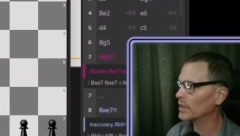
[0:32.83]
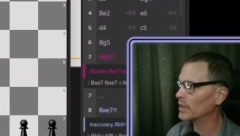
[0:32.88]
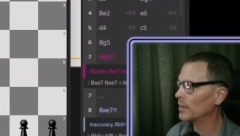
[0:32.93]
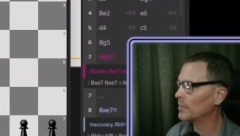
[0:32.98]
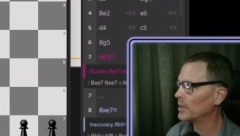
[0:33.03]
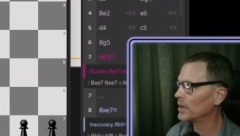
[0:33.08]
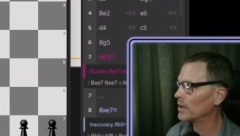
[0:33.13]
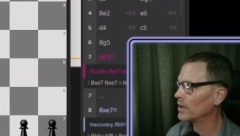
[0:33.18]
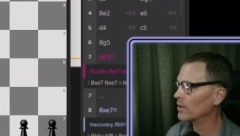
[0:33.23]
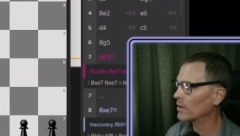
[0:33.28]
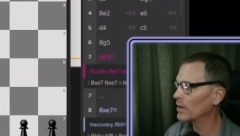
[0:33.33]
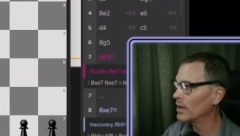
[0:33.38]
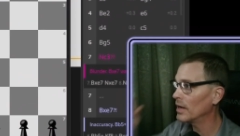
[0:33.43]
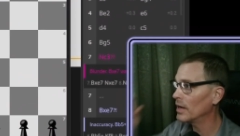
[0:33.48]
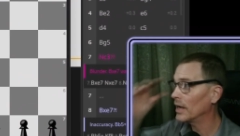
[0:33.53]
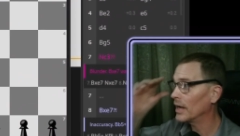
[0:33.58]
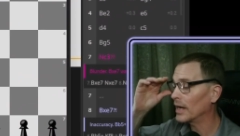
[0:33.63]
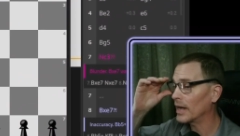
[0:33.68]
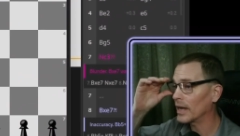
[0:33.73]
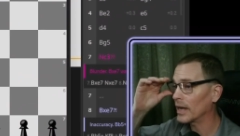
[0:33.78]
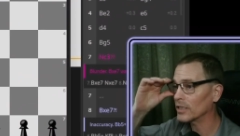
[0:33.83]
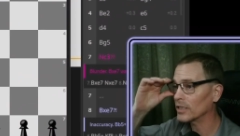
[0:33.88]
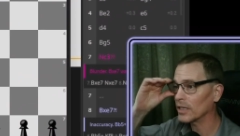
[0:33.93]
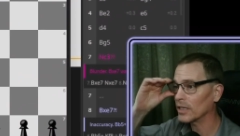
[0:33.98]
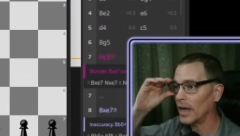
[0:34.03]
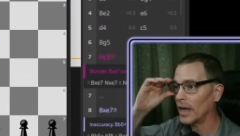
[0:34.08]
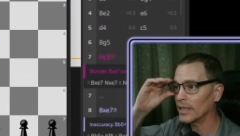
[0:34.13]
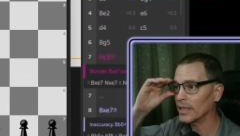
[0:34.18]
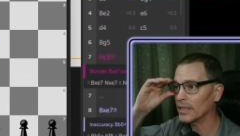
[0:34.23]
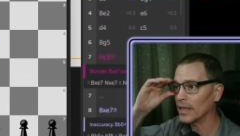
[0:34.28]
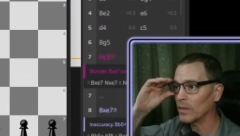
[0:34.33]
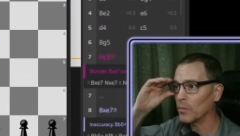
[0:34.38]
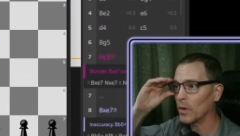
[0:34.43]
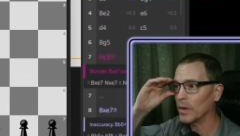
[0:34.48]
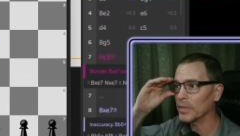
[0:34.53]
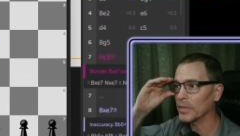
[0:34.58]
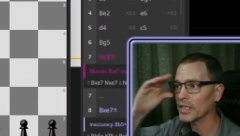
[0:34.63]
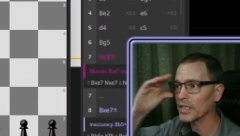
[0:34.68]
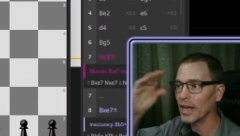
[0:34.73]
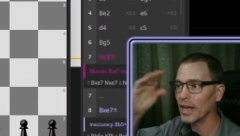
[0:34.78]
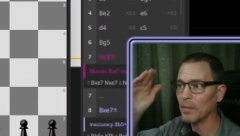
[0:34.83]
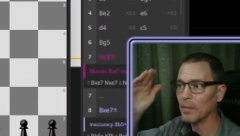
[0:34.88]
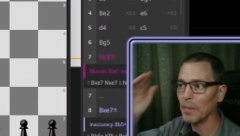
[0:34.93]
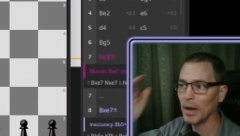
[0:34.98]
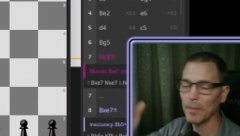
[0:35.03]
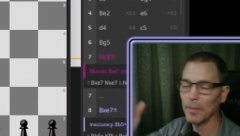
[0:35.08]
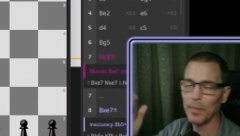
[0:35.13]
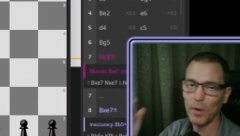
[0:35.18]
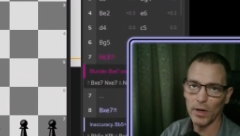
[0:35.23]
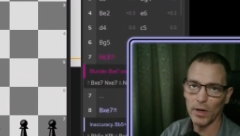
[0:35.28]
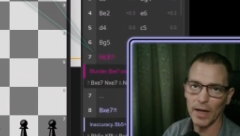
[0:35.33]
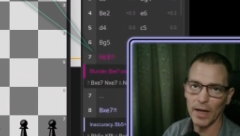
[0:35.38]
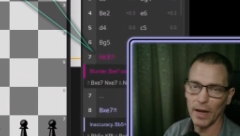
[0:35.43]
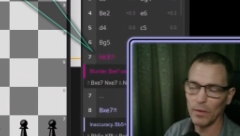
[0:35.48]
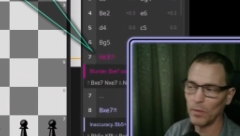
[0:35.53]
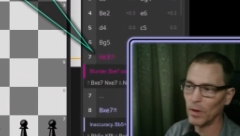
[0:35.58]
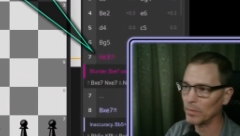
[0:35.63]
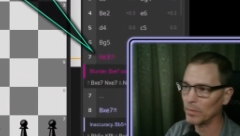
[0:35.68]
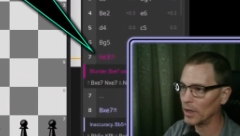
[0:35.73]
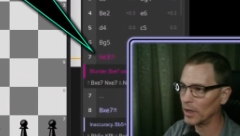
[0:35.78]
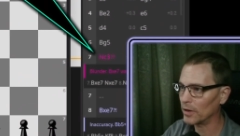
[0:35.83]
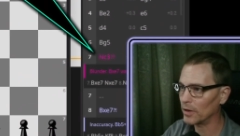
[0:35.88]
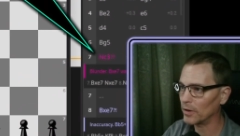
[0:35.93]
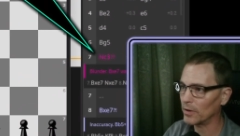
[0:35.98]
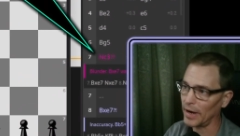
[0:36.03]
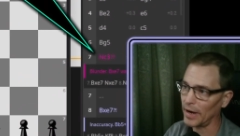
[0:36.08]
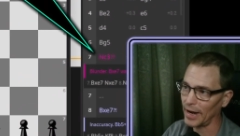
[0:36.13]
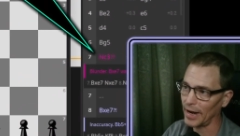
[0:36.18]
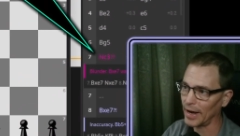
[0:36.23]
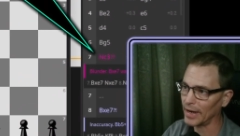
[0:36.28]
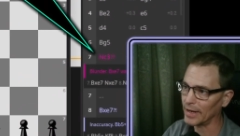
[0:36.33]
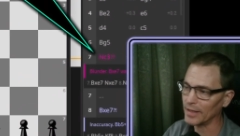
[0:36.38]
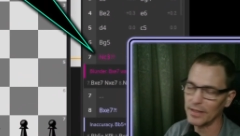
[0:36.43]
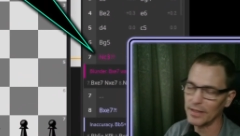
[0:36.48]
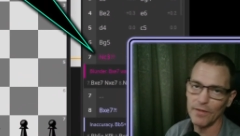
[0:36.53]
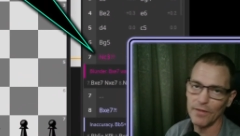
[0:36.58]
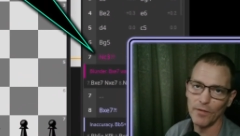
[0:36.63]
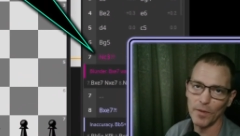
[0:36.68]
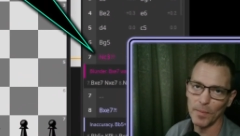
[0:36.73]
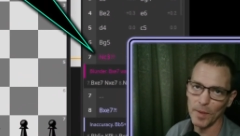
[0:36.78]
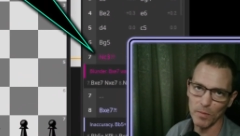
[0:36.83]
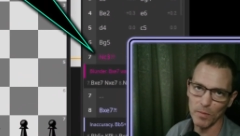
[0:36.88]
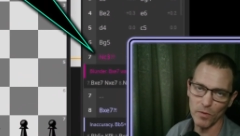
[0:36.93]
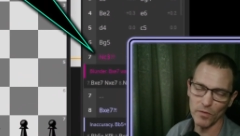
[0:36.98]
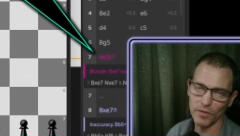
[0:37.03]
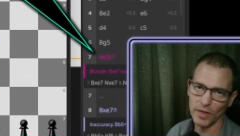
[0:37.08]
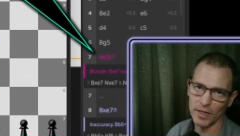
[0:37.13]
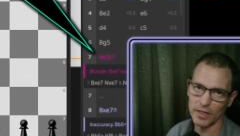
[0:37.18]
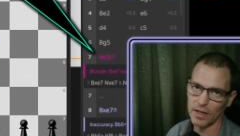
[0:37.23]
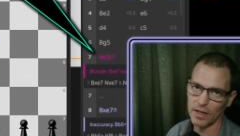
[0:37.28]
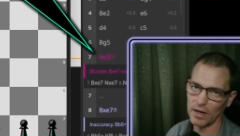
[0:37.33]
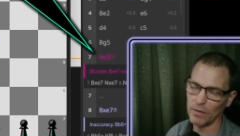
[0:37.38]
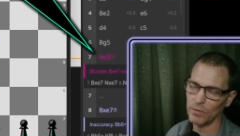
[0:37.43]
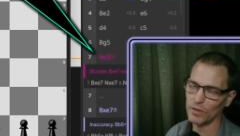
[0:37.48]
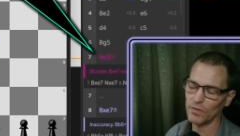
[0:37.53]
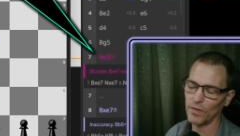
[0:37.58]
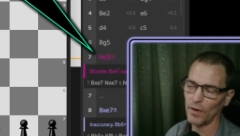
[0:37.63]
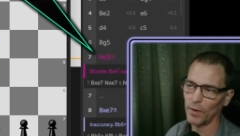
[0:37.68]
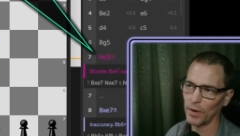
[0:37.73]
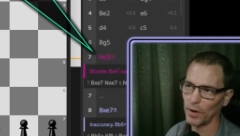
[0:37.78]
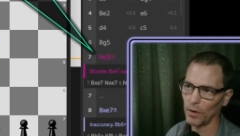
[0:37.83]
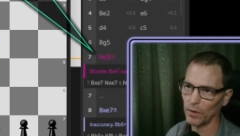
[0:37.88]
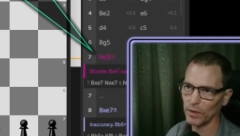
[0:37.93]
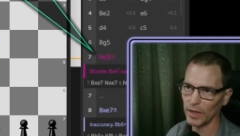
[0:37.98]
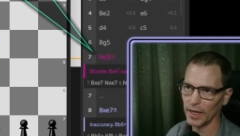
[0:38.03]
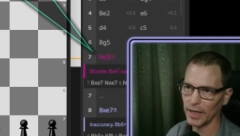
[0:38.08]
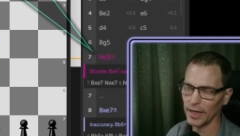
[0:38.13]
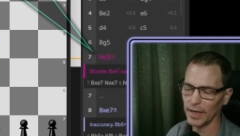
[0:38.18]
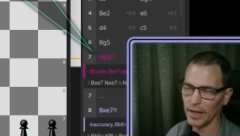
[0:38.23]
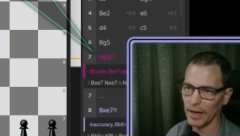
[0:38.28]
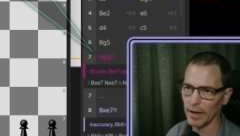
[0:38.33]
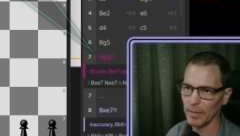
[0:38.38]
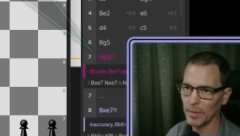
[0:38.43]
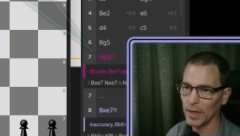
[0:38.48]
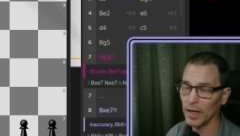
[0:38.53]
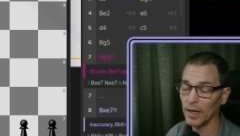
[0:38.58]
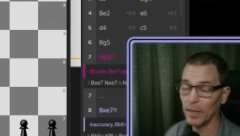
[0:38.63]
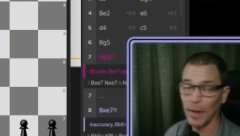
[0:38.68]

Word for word: it up here. It actually, I said one mistake. My opponent had one blunder, and I can see from the move list that it was very early in the game.